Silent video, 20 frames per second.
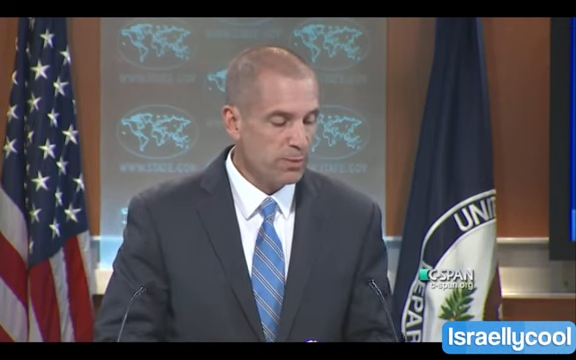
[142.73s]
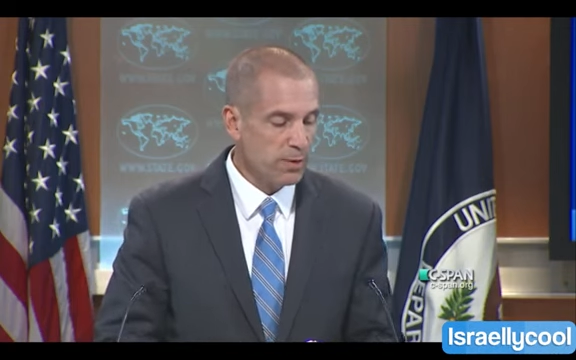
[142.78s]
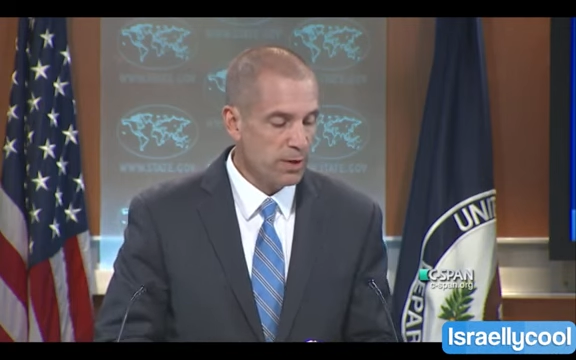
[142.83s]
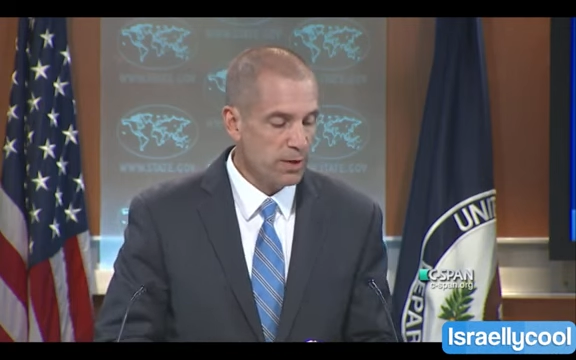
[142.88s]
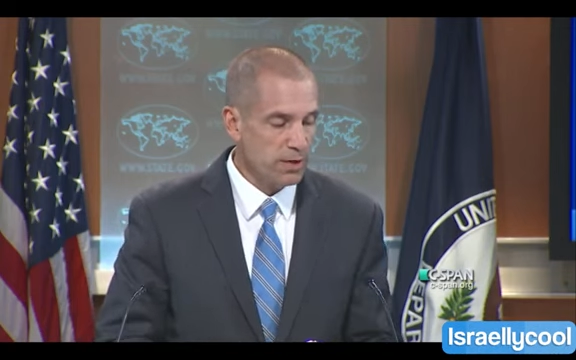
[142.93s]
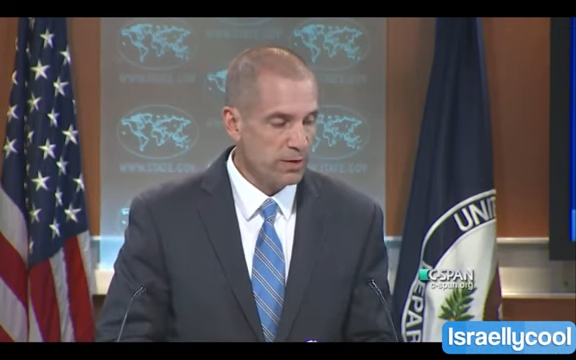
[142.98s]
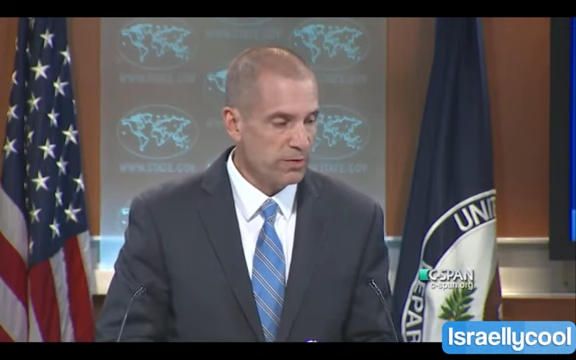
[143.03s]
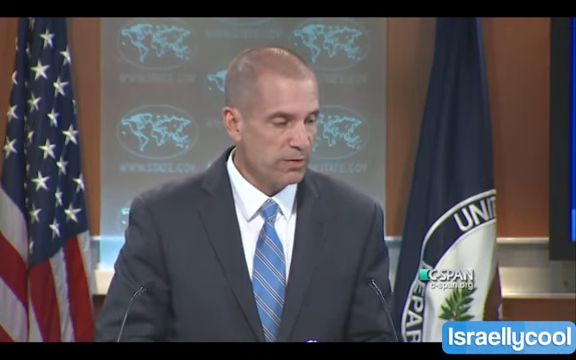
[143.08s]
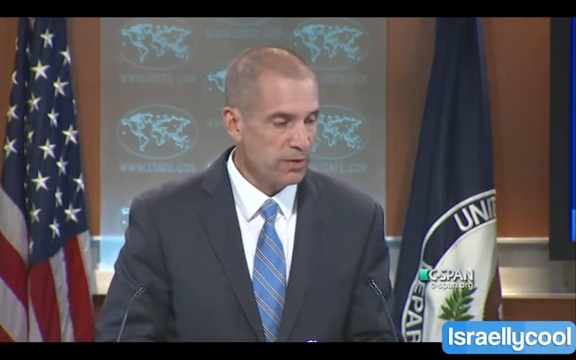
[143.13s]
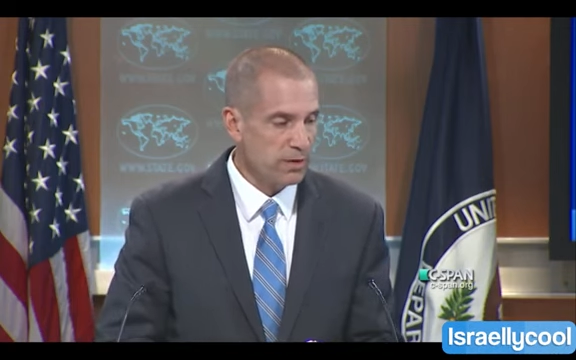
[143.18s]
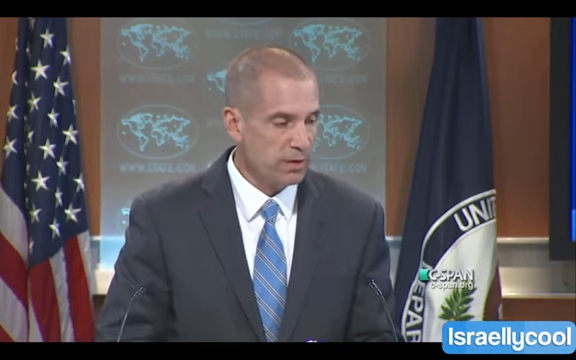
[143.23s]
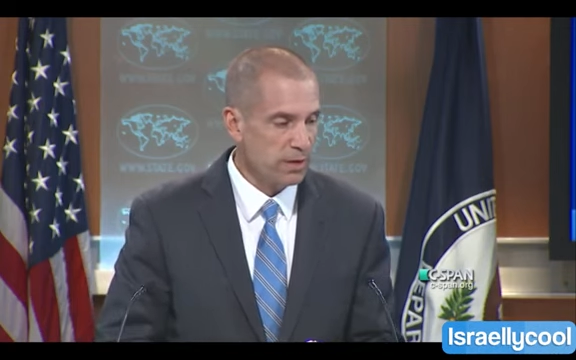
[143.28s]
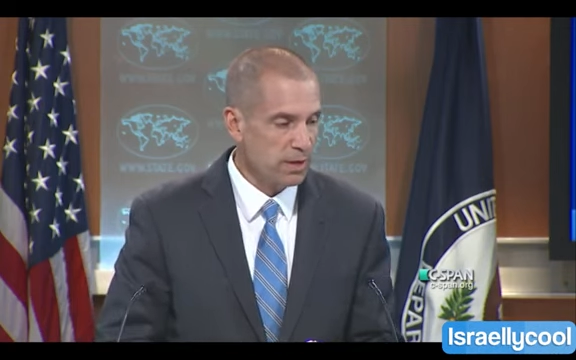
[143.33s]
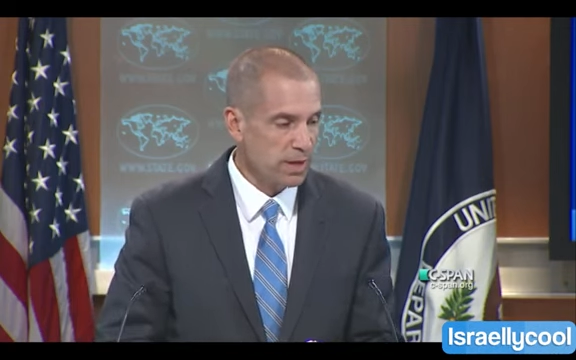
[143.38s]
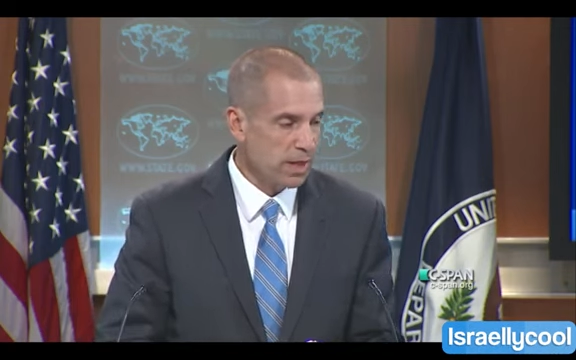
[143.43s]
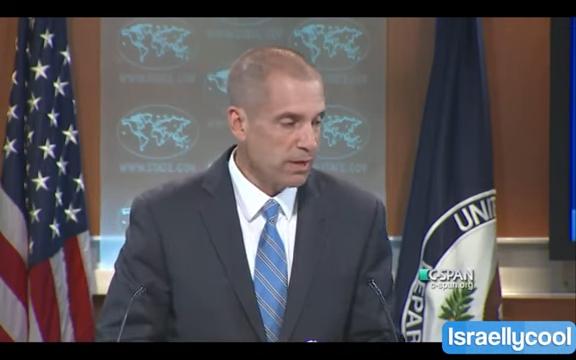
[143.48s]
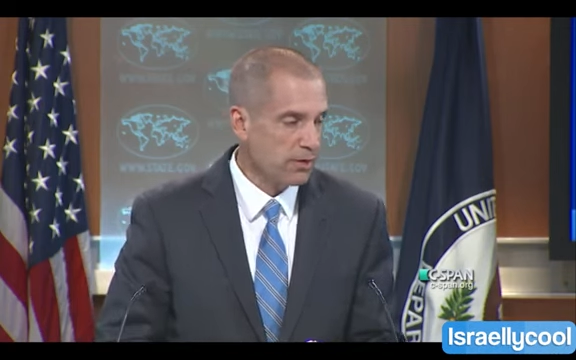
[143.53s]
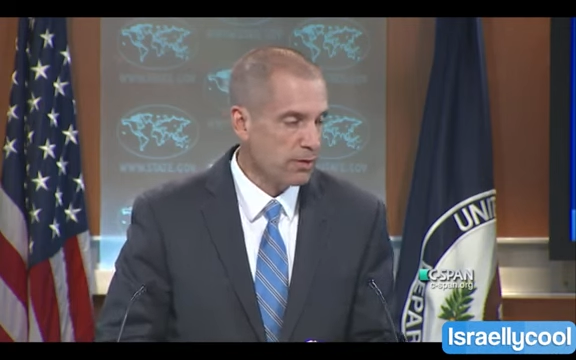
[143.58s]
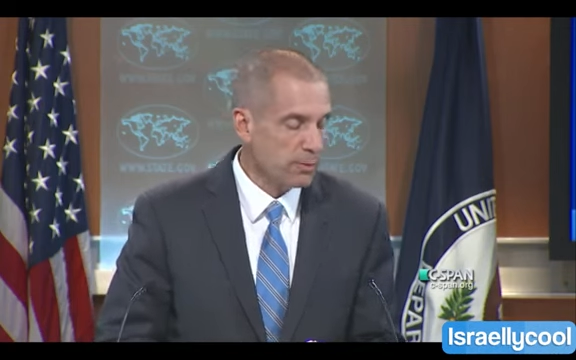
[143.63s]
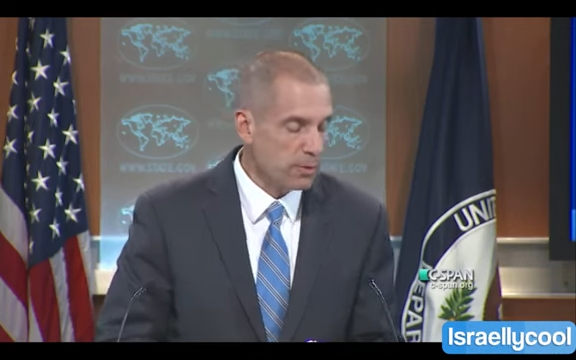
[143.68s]
parties
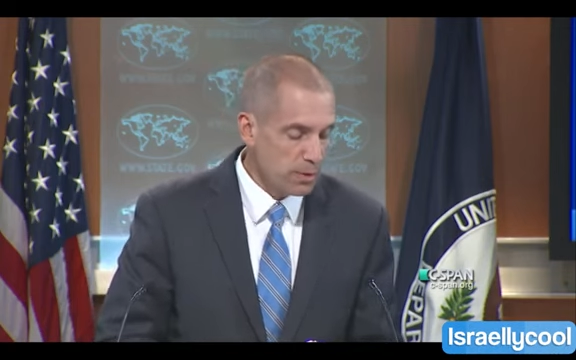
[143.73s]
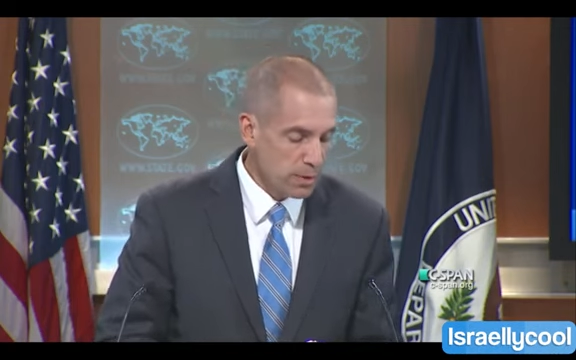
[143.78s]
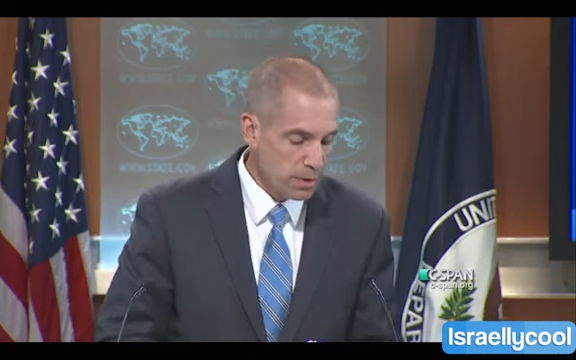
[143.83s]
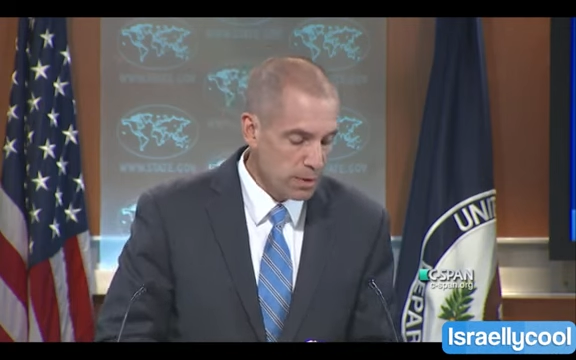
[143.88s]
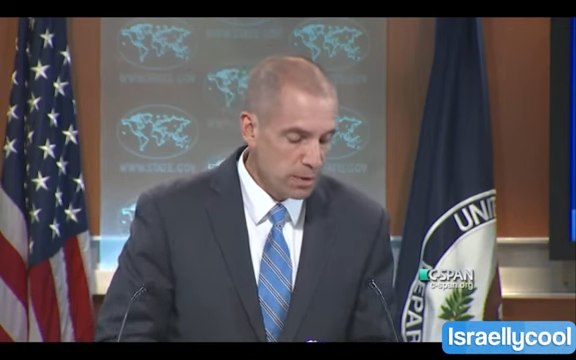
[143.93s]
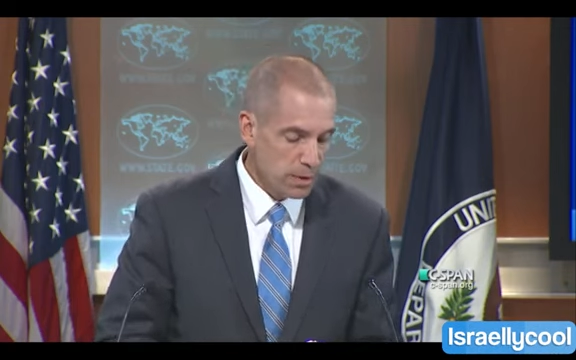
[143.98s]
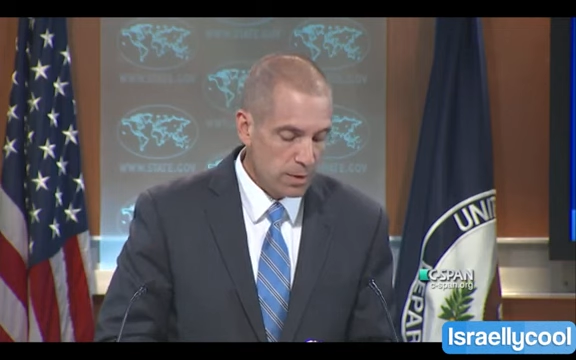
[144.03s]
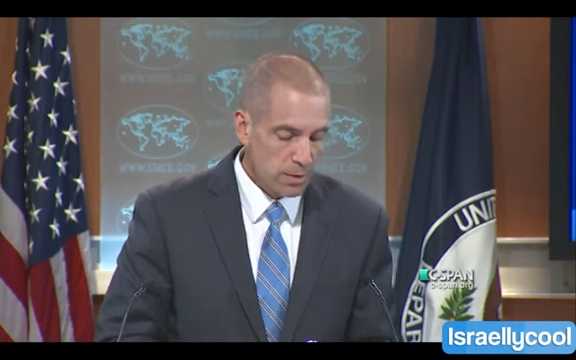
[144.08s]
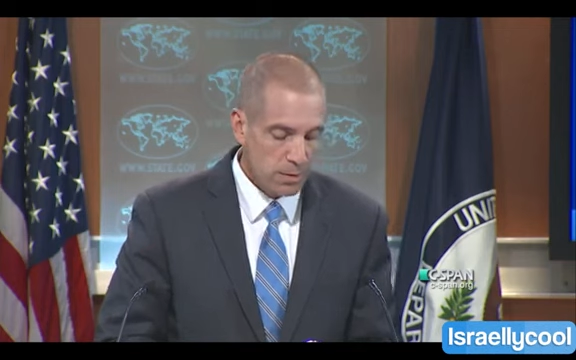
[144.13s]
accountable,